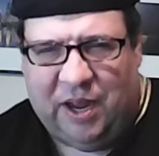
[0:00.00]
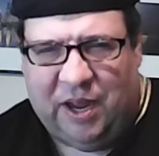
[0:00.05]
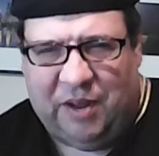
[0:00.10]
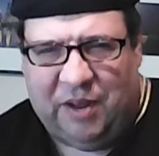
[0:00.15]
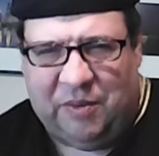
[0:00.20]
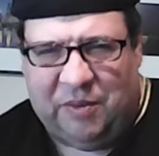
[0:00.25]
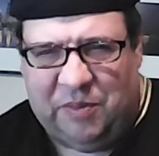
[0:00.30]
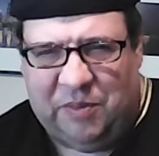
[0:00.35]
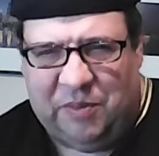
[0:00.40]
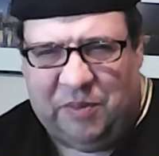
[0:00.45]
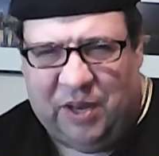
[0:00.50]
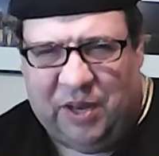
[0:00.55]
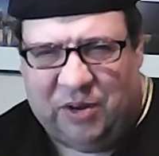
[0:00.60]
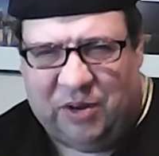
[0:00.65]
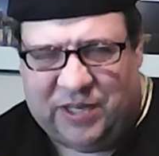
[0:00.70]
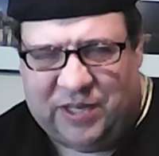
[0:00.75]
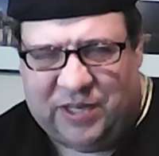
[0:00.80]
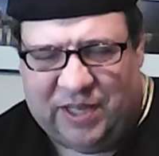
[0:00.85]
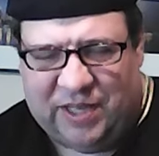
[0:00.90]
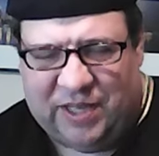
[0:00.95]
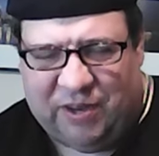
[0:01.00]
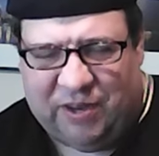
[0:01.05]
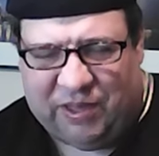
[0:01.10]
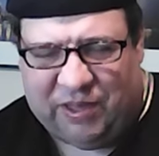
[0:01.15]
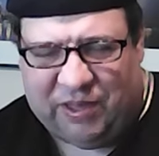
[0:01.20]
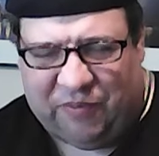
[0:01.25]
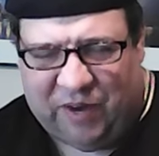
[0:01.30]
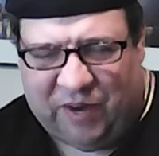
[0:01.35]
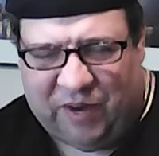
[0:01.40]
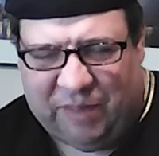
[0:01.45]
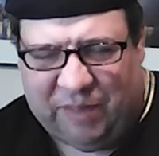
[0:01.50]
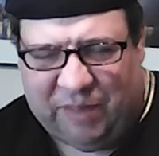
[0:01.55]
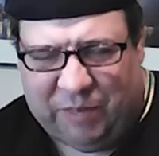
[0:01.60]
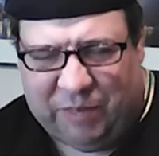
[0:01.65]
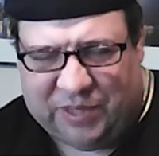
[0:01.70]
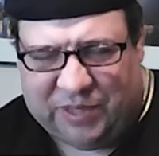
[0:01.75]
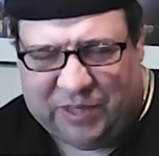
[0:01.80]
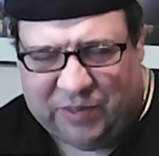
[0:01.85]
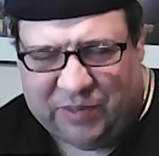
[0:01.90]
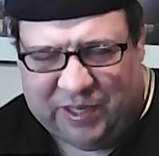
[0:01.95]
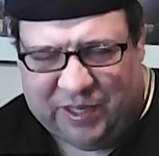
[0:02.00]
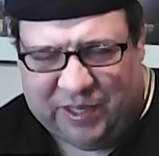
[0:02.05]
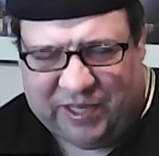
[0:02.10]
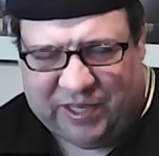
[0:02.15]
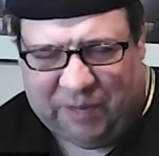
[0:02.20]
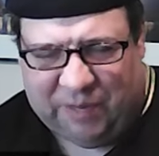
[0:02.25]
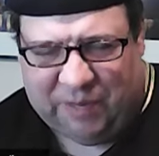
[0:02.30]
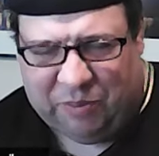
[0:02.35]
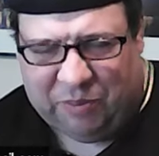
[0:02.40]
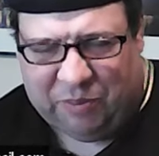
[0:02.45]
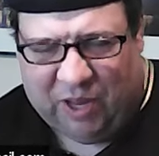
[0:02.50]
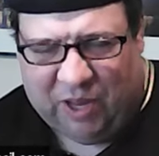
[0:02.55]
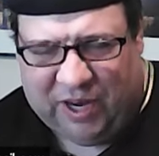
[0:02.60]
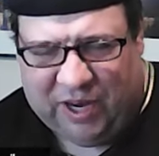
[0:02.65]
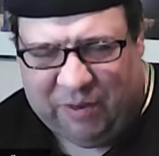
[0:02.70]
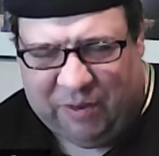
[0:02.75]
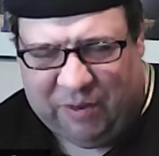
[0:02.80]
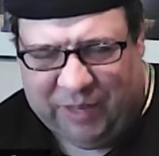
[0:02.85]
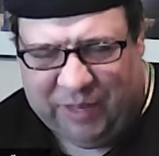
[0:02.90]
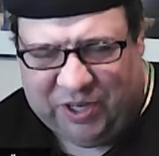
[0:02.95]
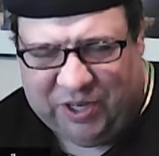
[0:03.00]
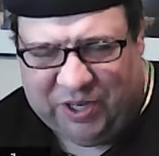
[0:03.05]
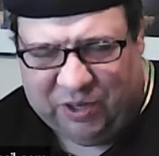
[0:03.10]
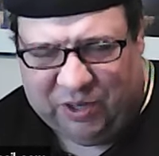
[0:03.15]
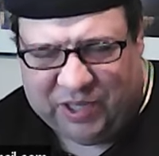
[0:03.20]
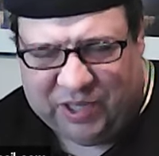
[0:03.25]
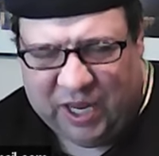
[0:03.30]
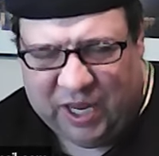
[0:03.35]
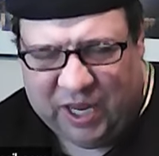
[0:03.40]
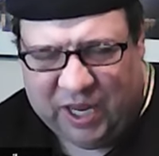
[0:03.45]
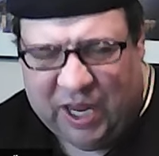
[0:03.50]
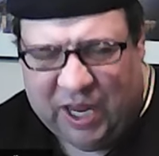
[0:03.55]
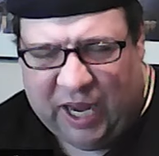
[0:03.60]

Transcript: uh, you know, sit there at the front of the bus with us and applaud or make jokes.